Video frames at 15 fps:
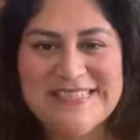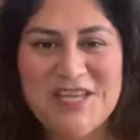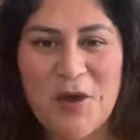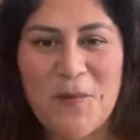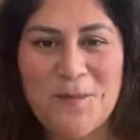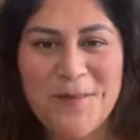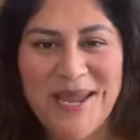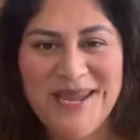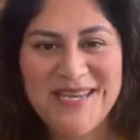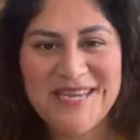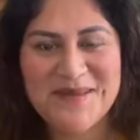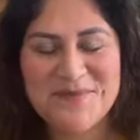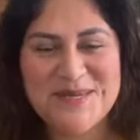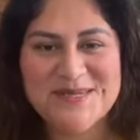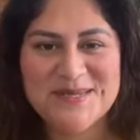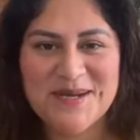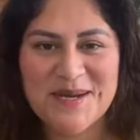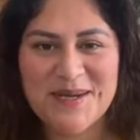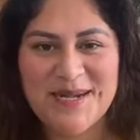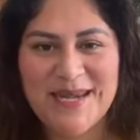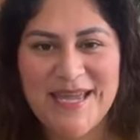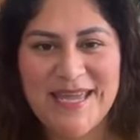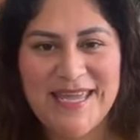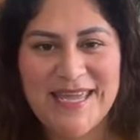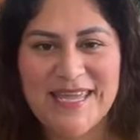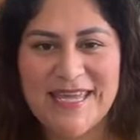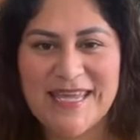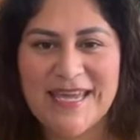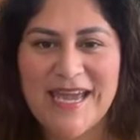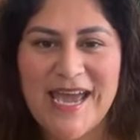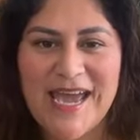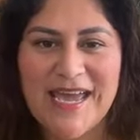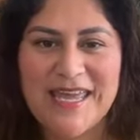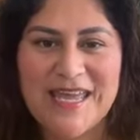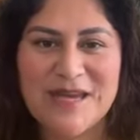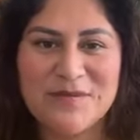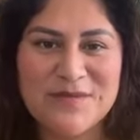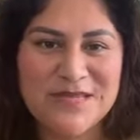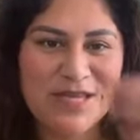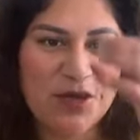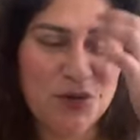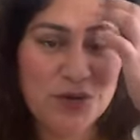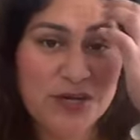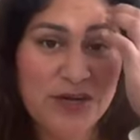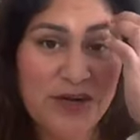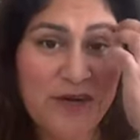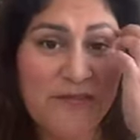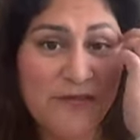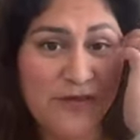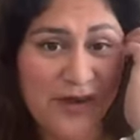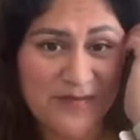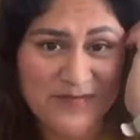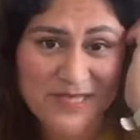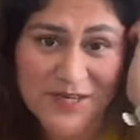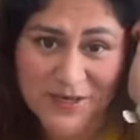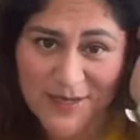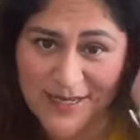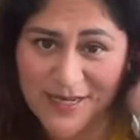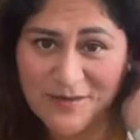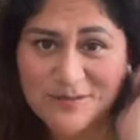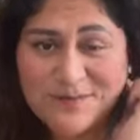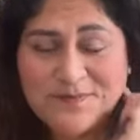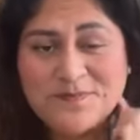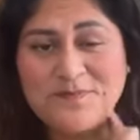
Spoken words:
So my name is Carla and I am the owner of Craftsy Carla.